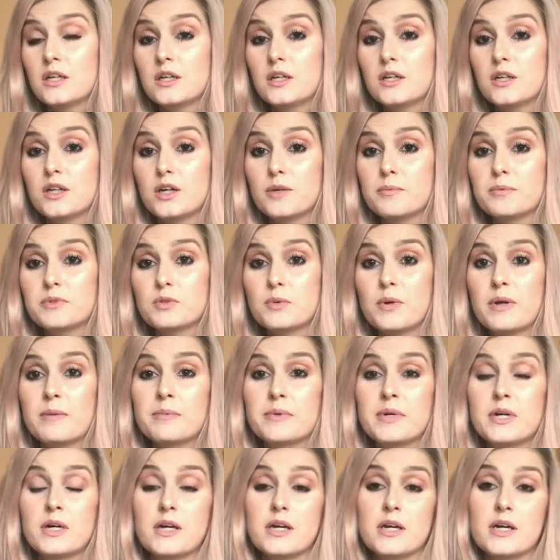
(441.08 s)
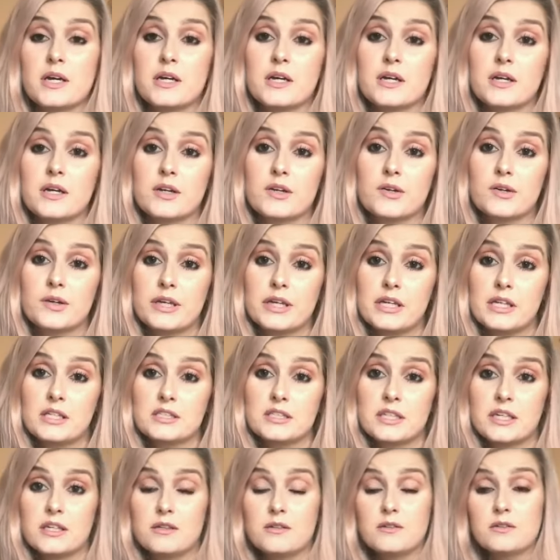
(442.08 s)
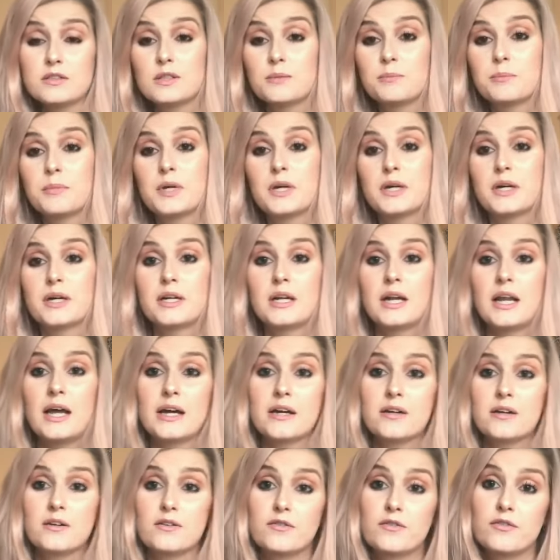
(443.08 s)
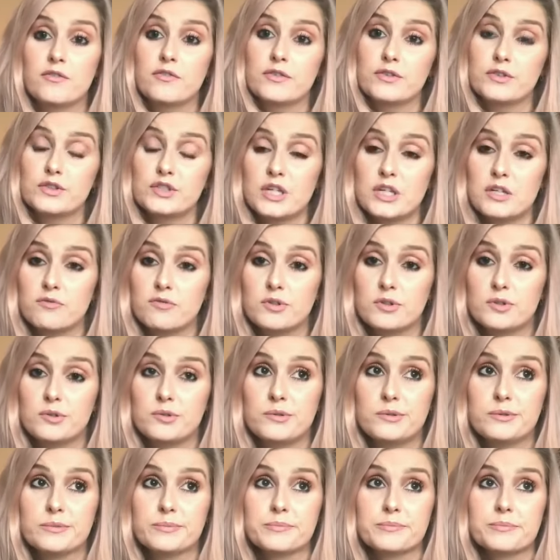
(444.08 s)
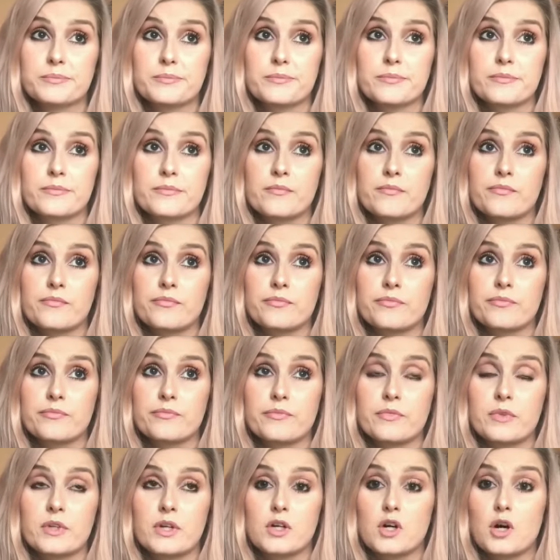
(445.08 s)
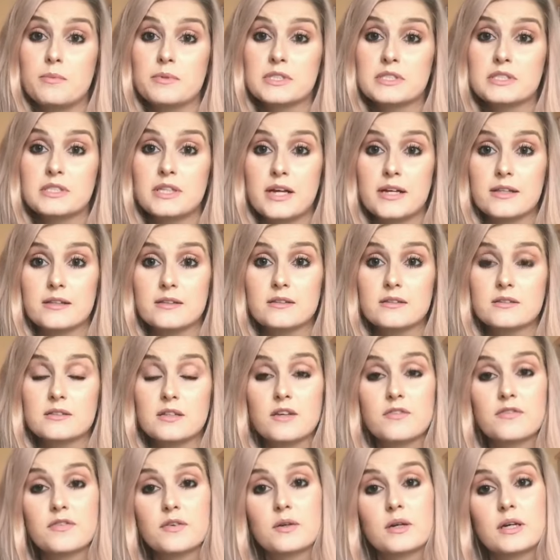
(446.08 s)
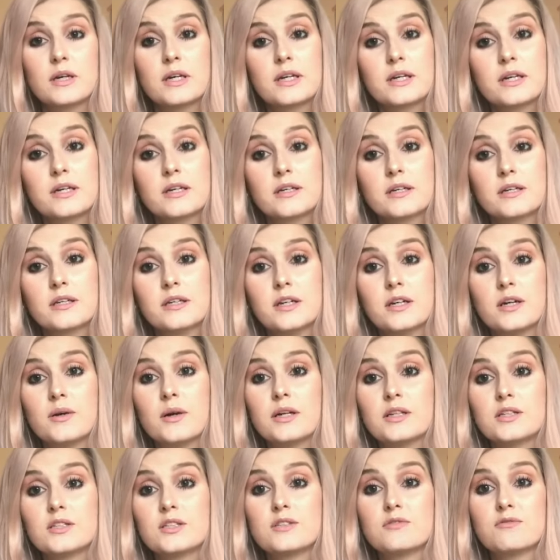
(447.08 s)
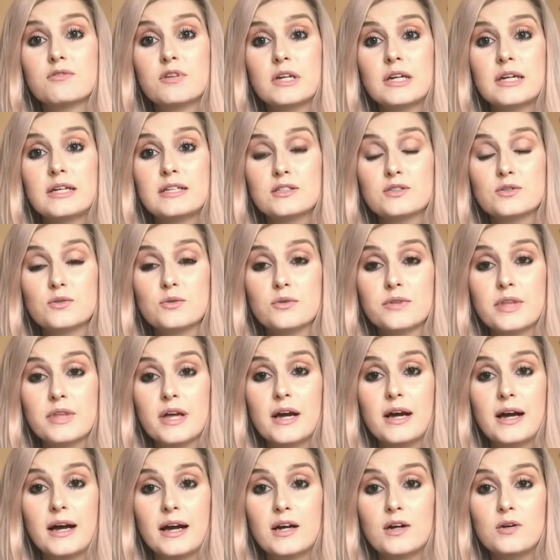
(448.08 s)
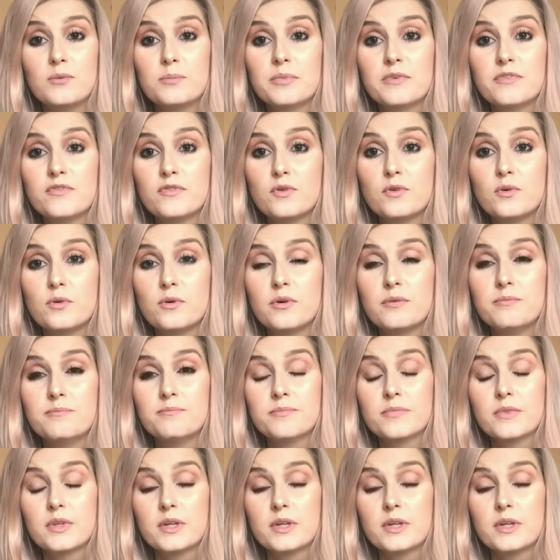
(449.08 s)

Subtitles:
you know, between my cooking skills and my lack of general common sense, I feel like, you know, I should really sort that out before